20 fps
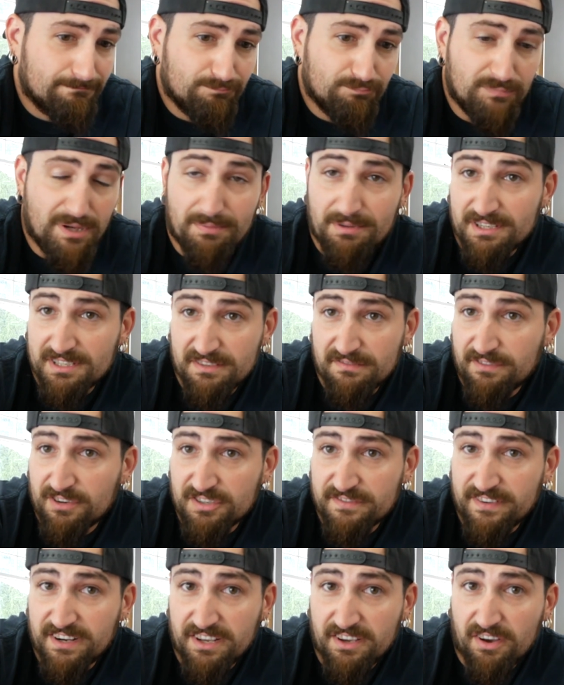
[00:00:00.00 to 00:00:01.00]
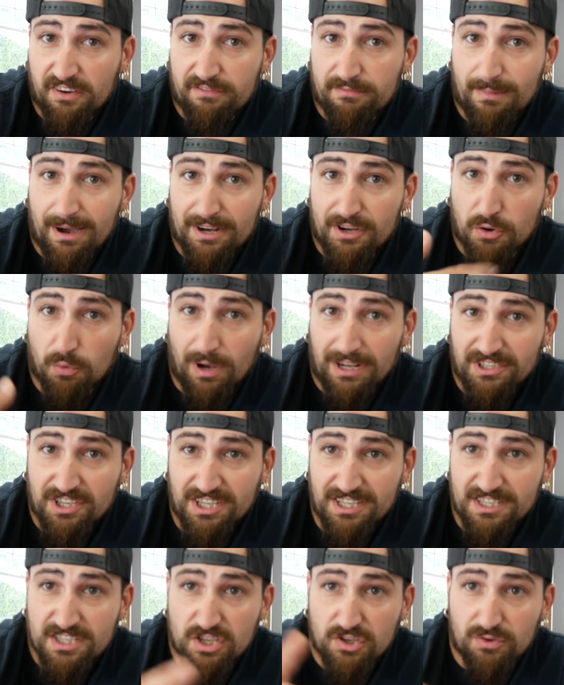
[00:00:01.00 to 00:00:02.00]
maybe this is the first video of mine you're
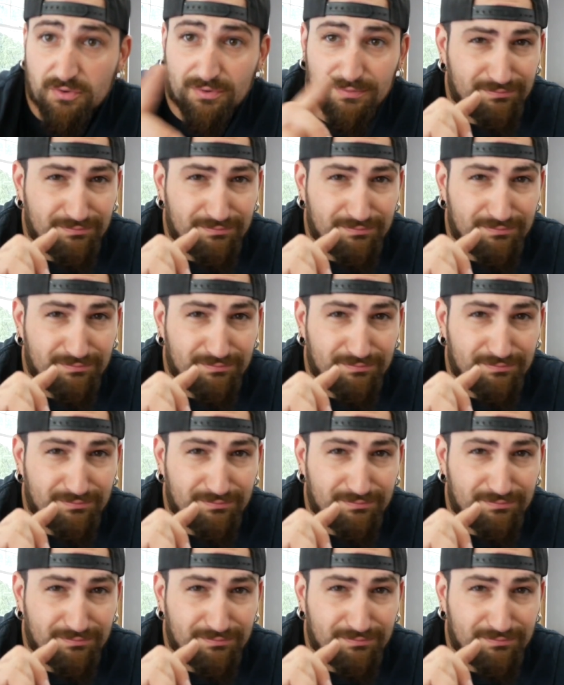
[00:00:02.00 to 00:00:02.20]
watching. So